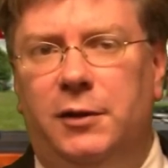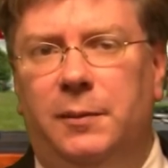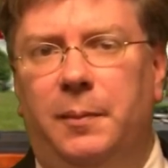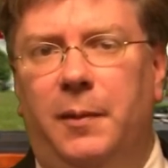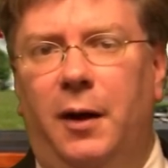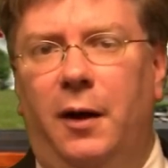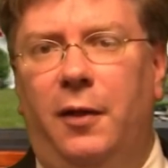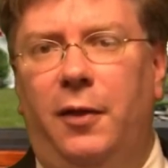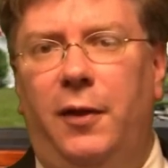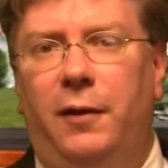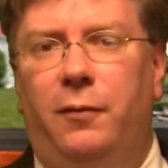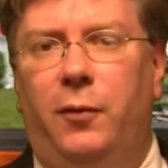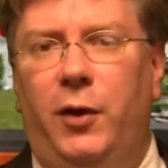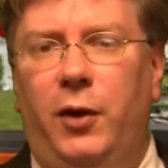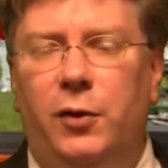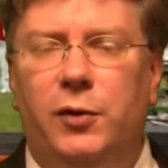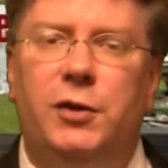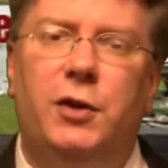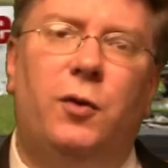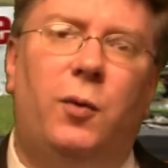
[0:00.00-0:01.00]
a month if we
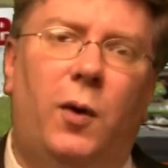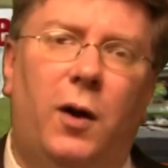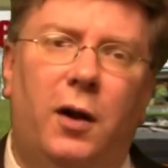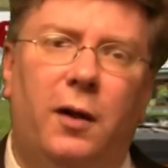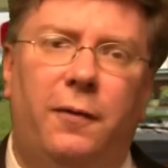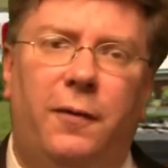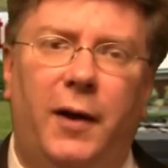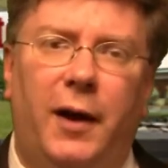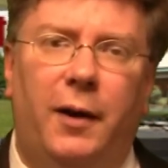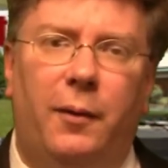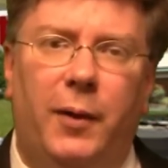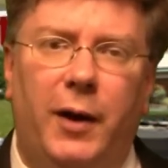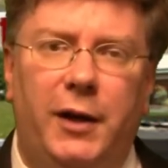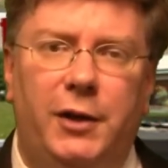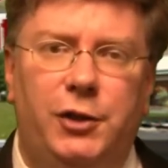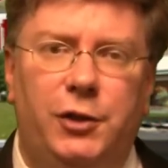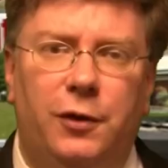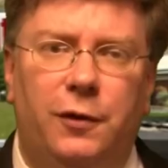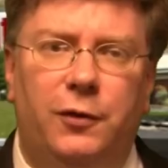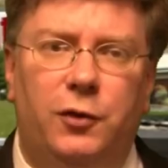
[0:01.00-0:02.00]
use a qualifying
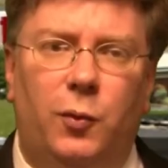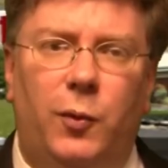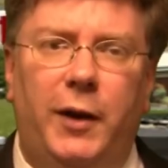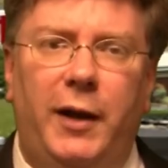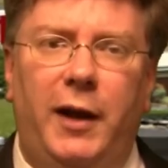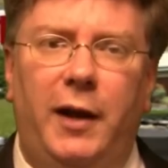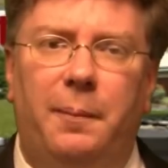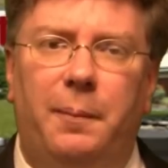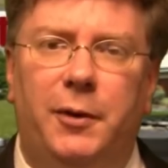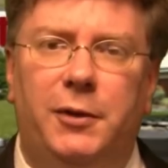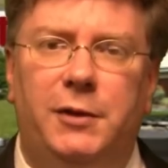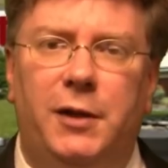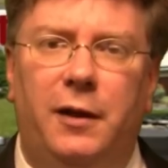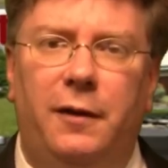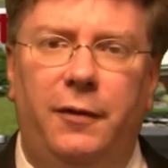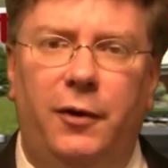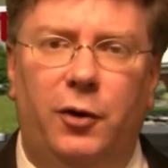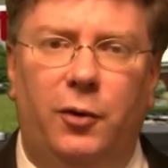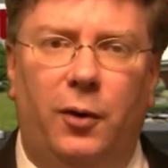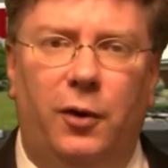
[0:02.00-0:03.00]
ratio of 28%
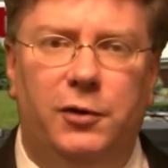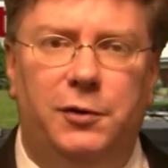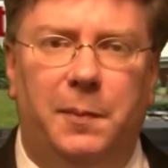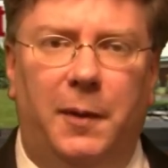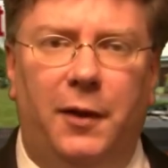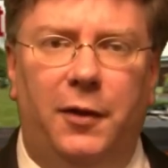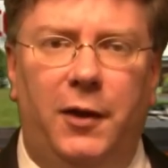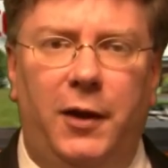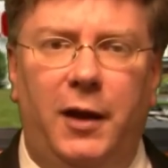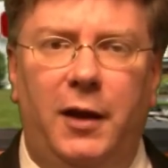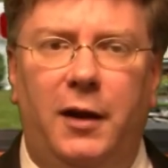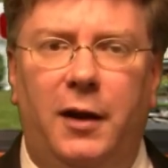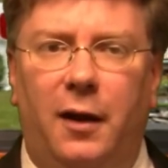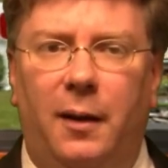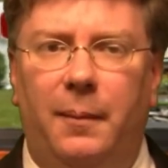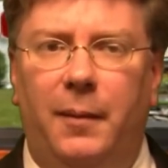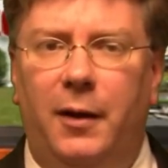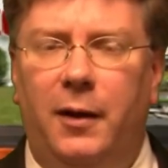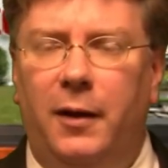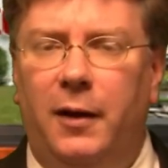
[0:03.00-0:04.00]
of your gross monthly
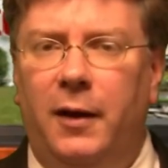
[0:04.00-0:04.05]
income.